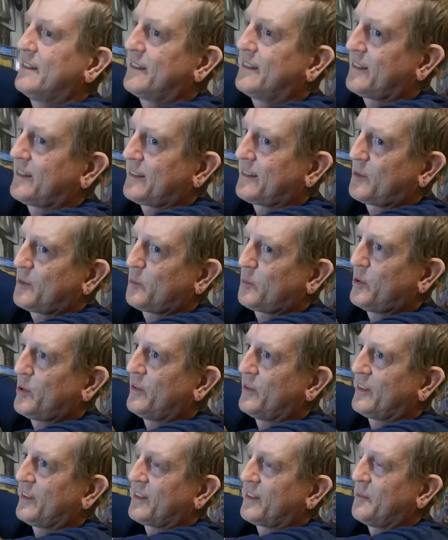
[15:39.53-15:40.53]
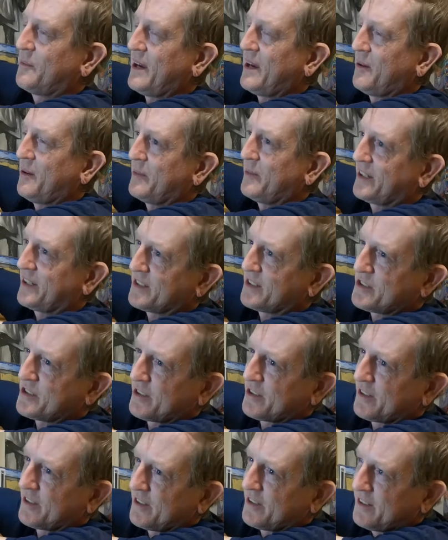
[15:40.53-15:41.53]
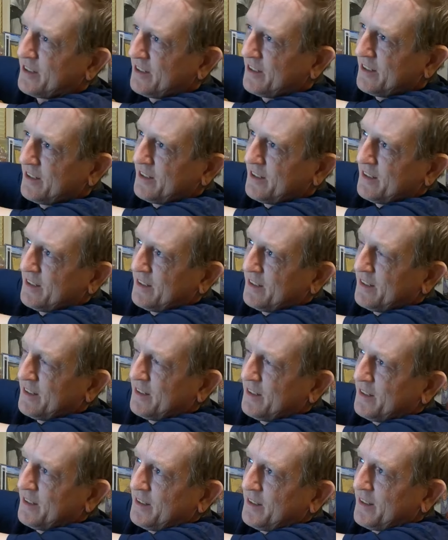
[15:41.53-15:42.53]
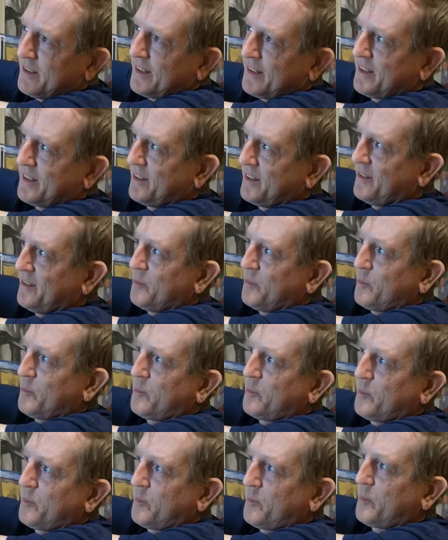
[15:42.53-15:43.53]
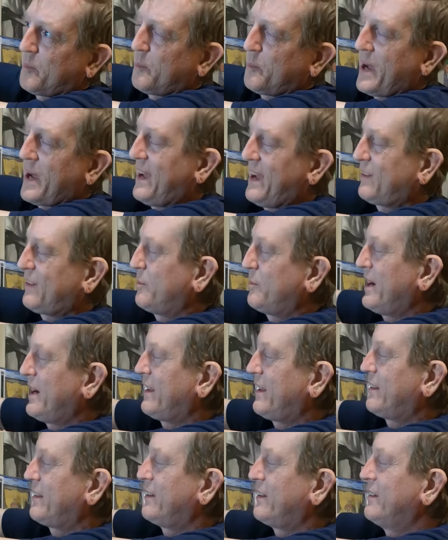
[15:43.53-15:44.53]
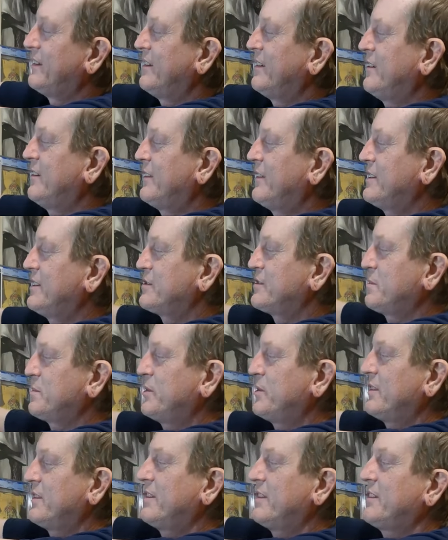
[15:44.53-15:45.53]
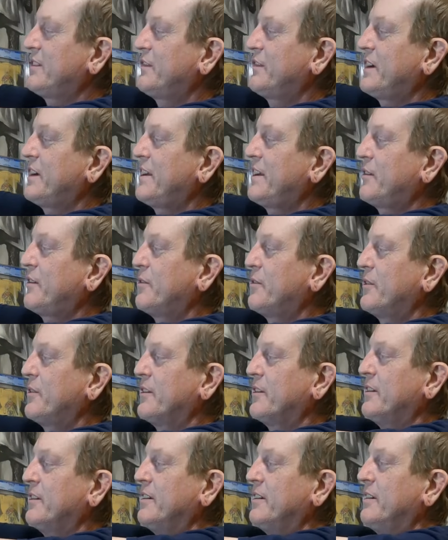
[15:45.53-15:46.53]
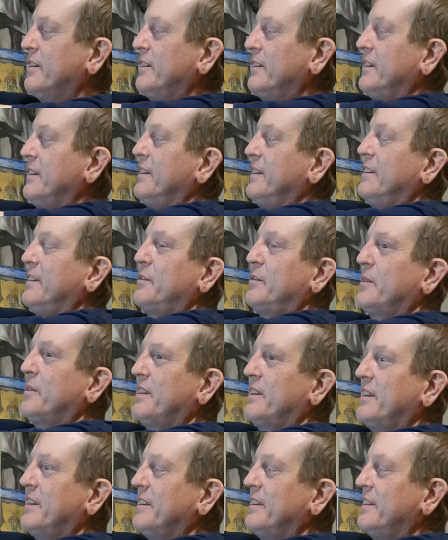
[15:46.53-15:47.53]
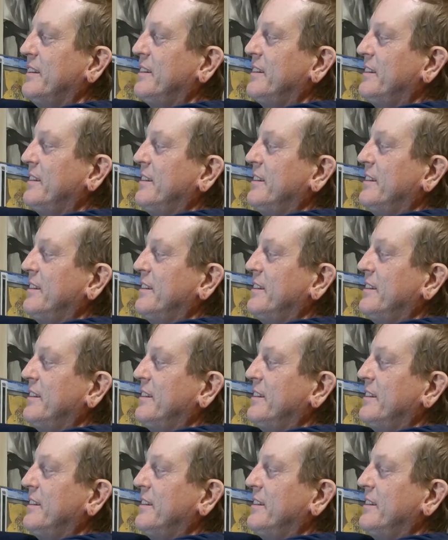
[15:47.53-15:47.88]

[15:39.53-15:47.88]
Just pulling some out, making sure I didn't pass by the... No, they just put the stuff out of order. It is what it is.